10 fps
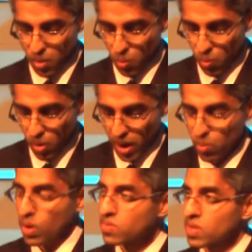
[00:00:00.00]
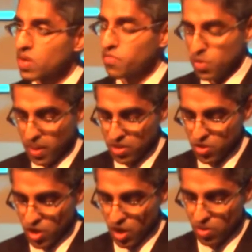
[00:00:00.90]
where I was a few months
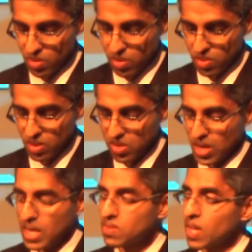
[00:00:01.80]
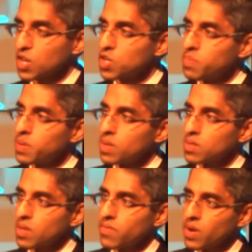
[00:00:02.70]
ago, the city has actually built
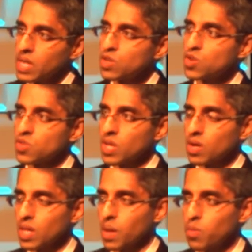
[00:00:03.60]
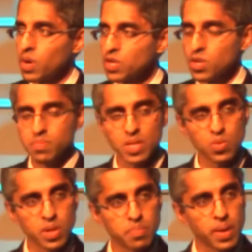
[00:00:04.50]
a very interesting collaboration
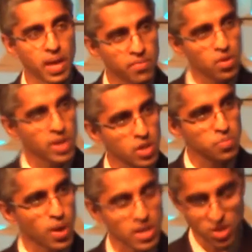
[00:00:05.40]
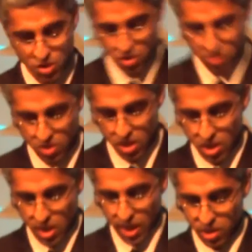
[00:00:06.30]
between behavioral health practitioners
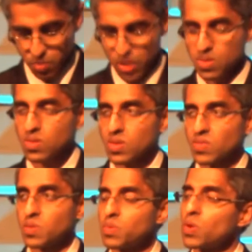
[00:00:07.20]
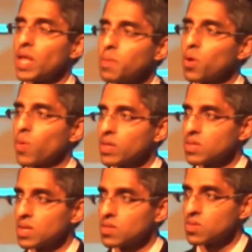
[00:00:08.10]
and the prison system to enable
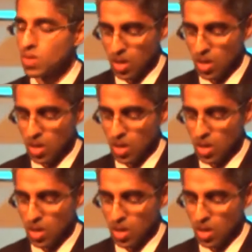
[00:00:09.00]
residents